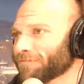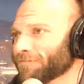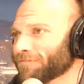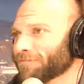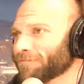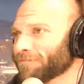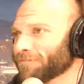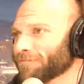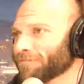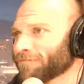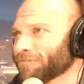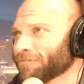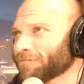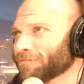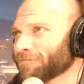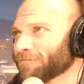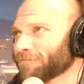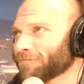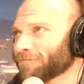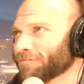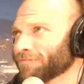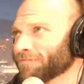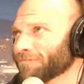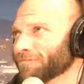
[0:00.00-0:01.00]

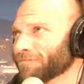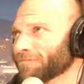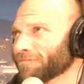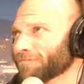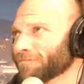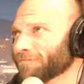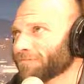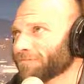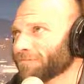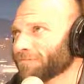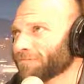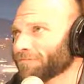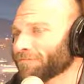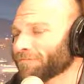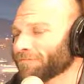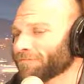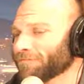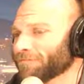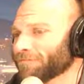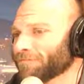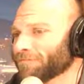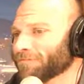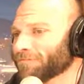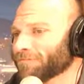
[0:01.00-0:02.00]

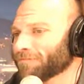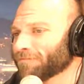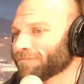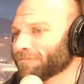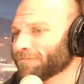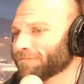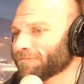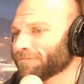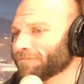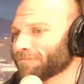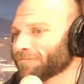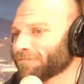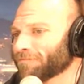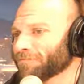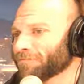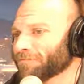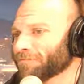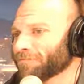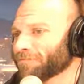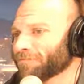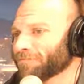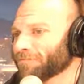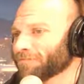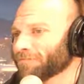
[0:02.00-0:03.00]

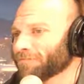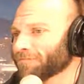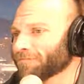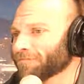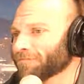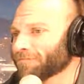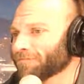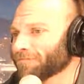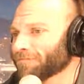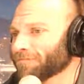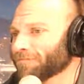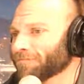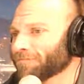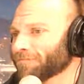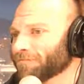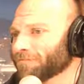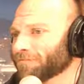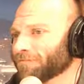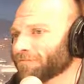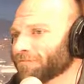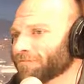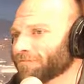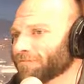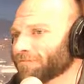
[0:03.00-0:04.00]

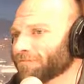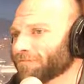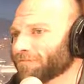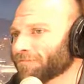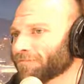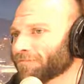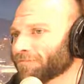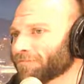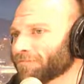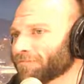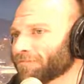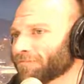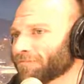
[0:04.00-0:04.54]
The person shown says nothing.